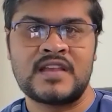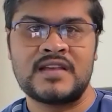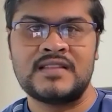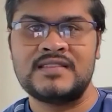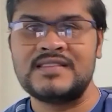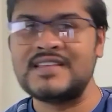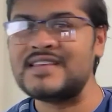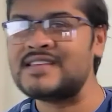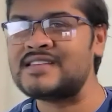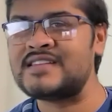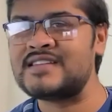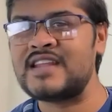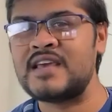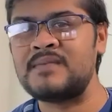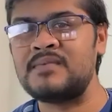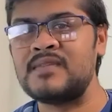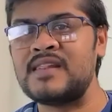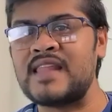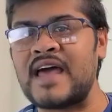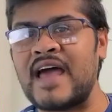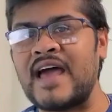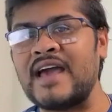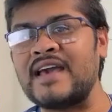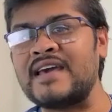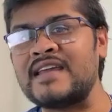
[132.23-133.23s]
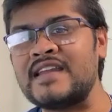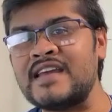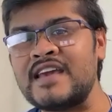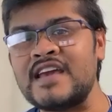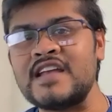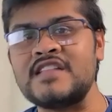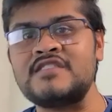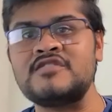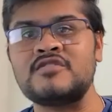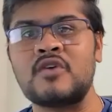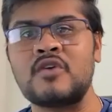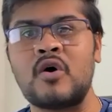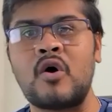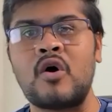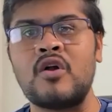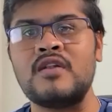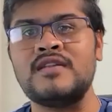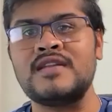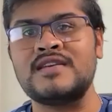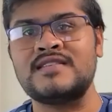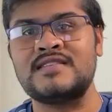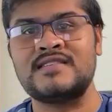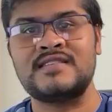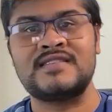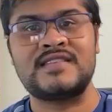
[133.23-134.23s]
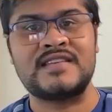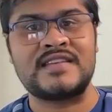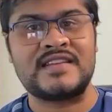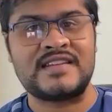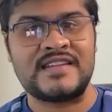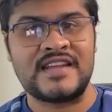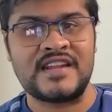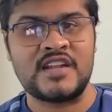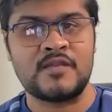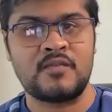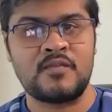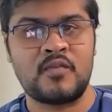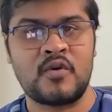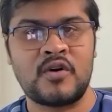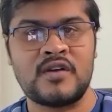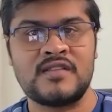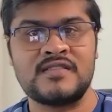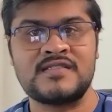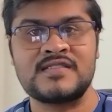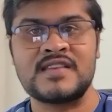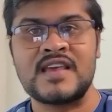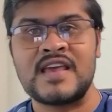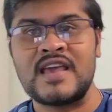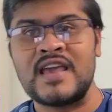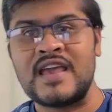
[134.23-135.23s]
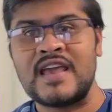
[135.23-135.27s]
This table aggregates all necessary data points,